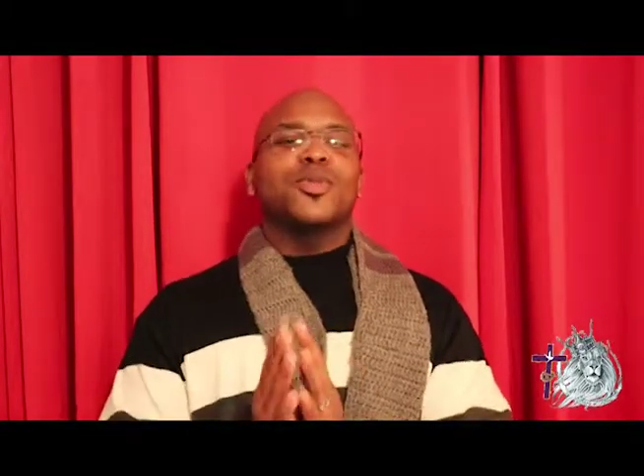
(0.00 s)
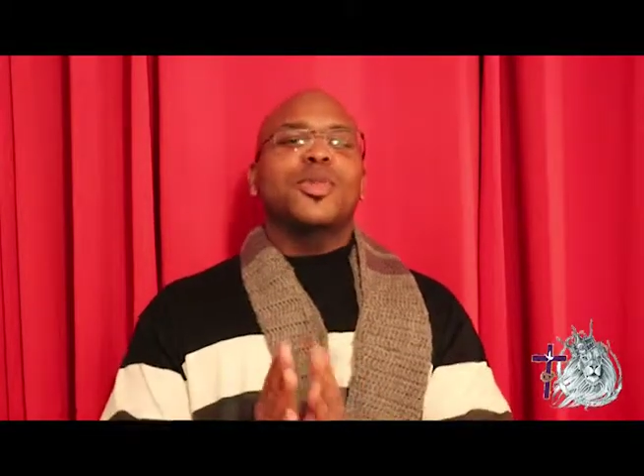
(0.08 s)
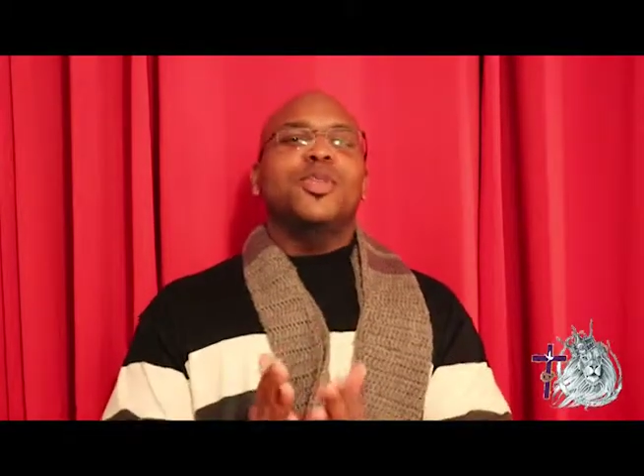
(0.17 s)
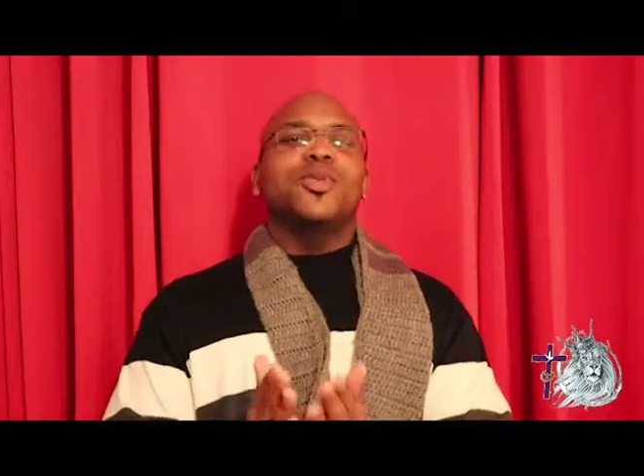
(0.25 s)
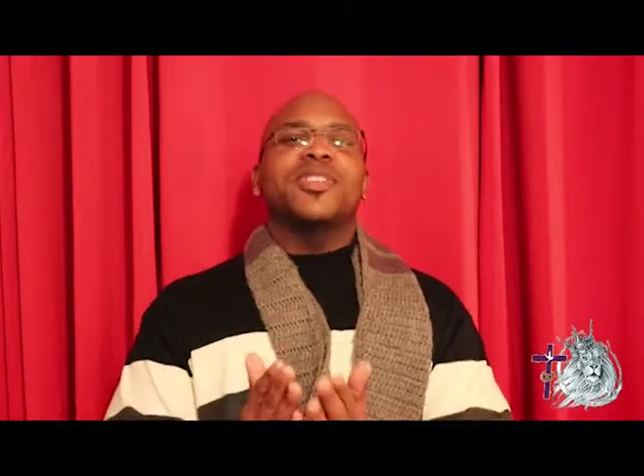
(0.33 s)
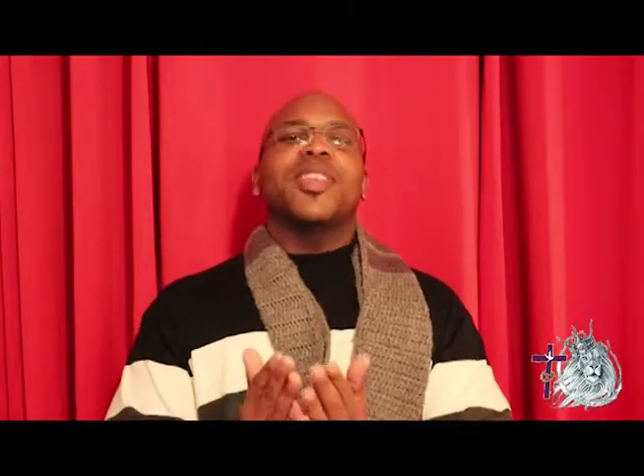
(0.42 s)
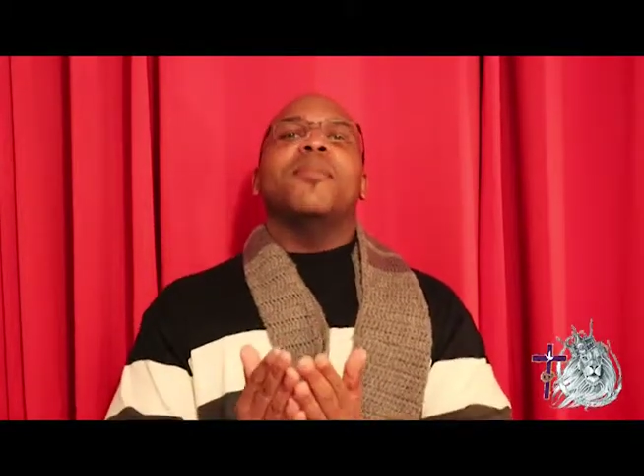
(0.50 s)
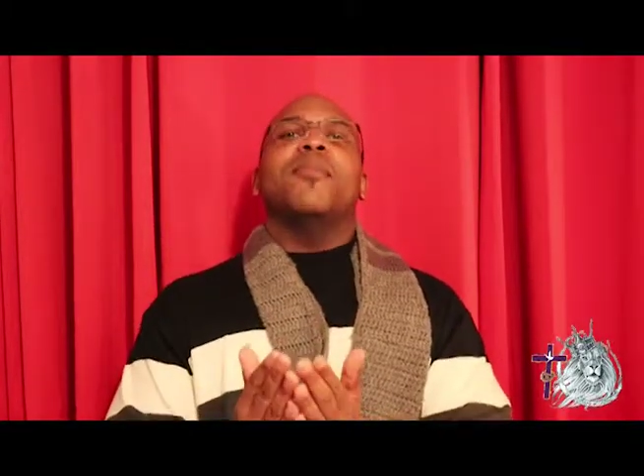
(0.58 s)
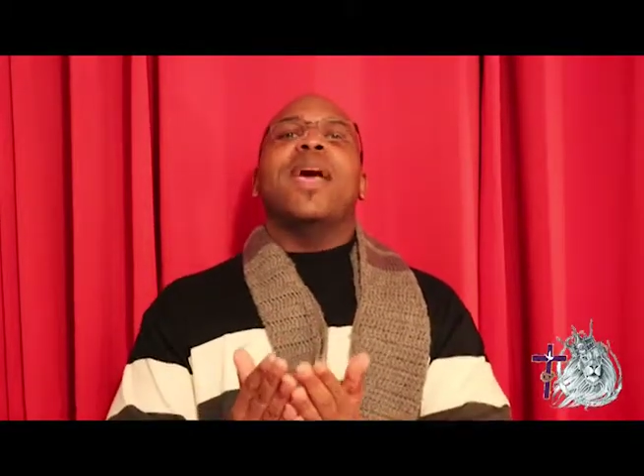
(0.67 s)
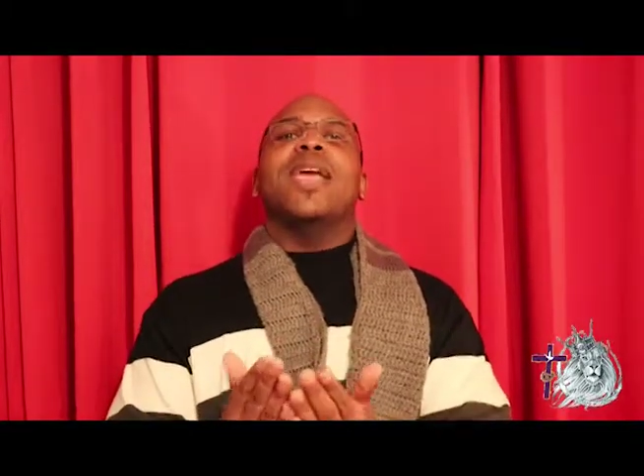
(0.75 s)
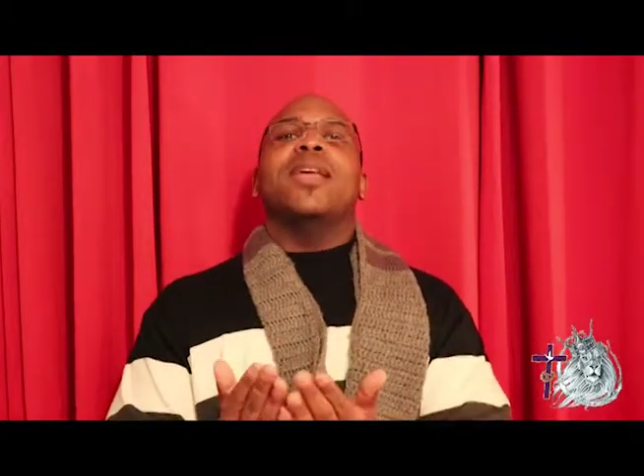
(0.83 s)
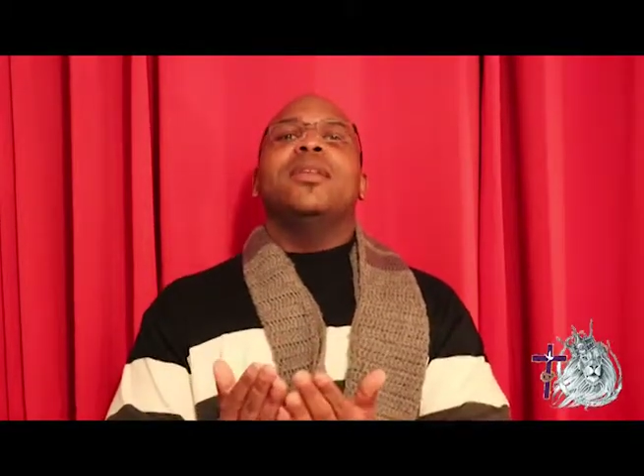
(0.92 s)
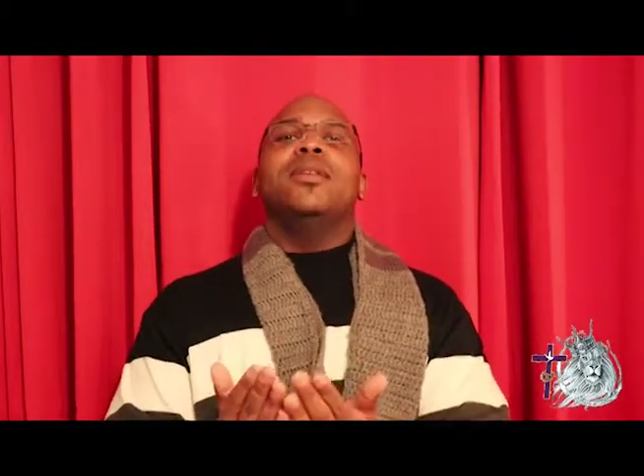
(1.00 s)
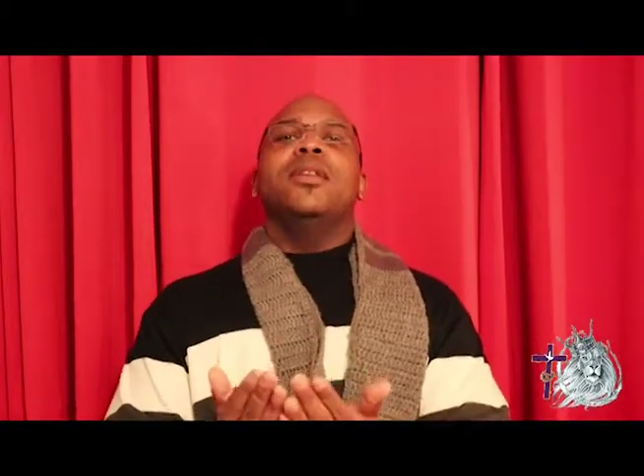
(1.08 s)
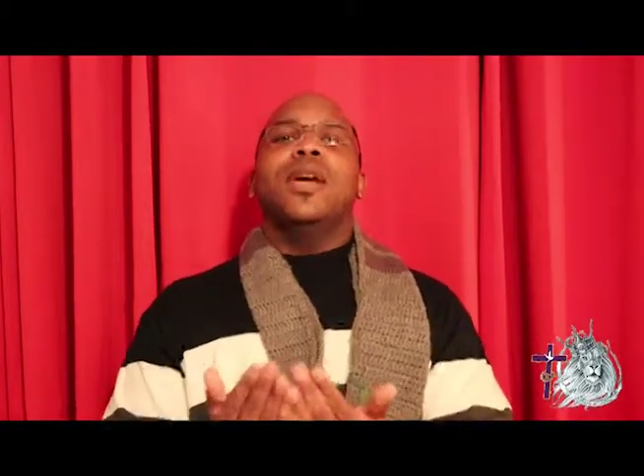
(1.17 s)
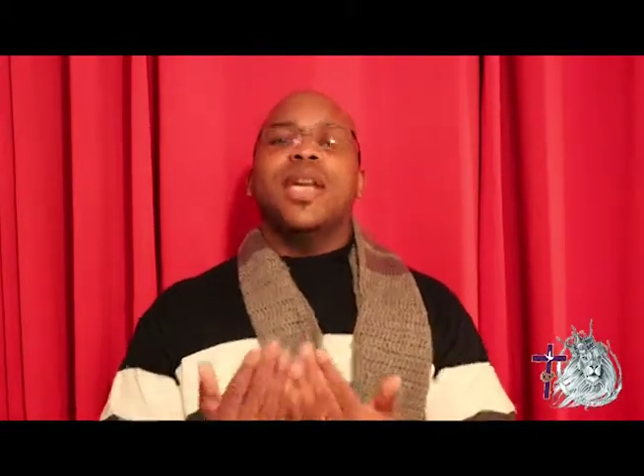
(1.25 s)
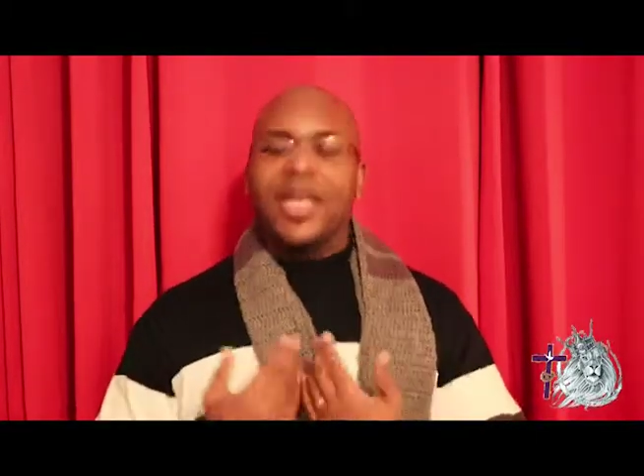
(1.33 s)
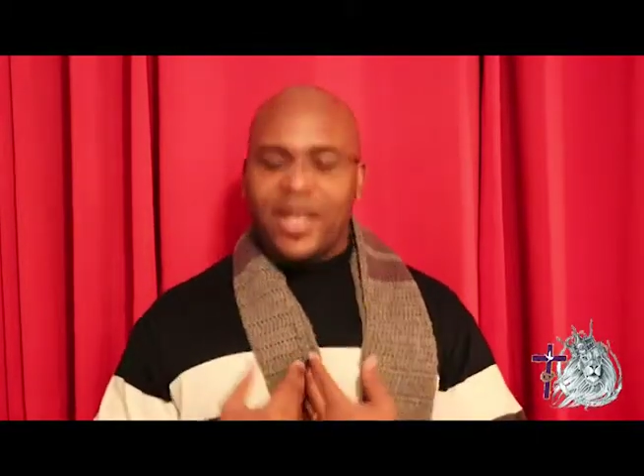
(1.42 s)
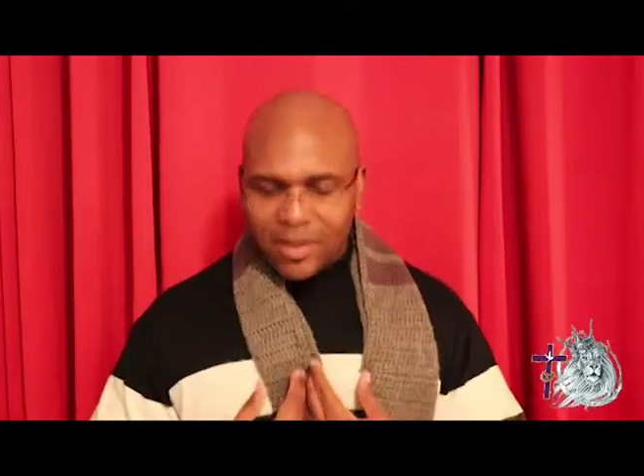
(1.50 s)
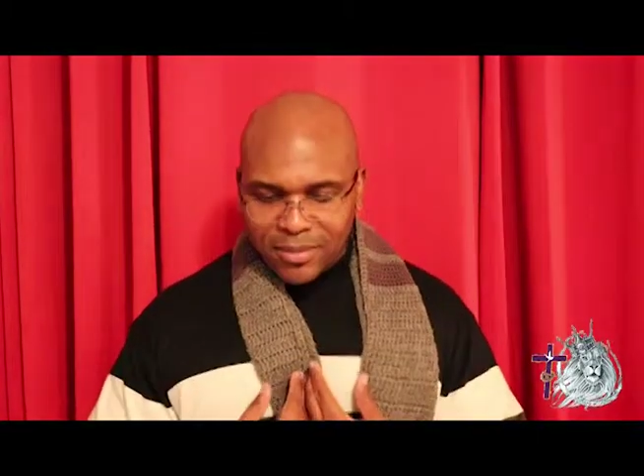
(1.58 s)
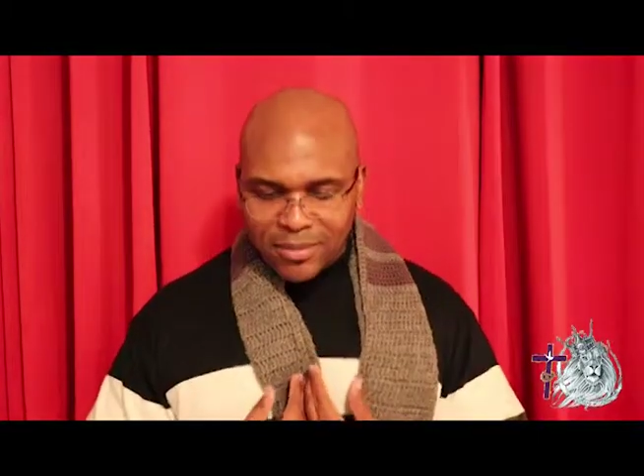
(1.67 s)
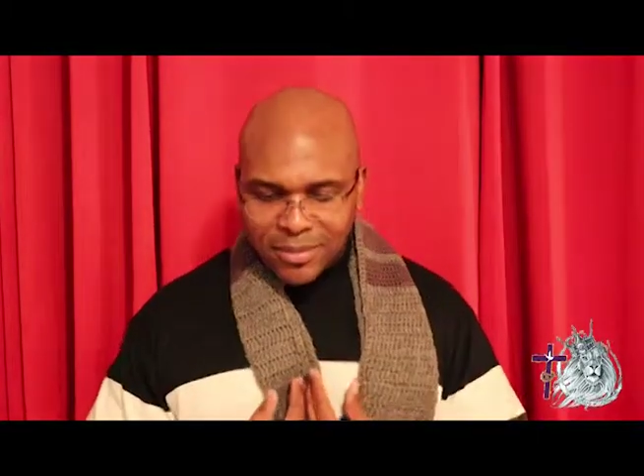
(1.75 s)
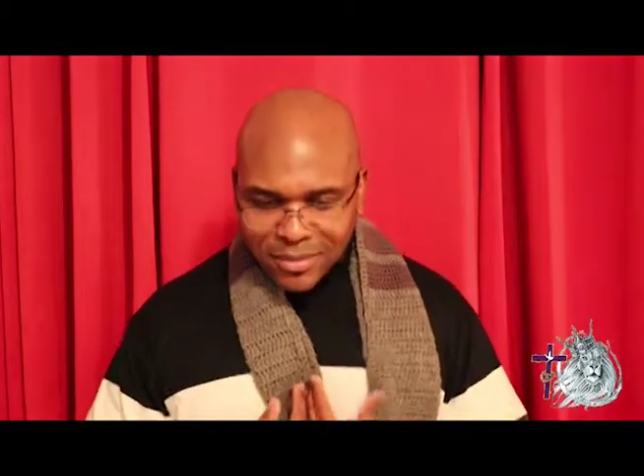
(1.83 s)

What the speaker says: when you step back and look at it,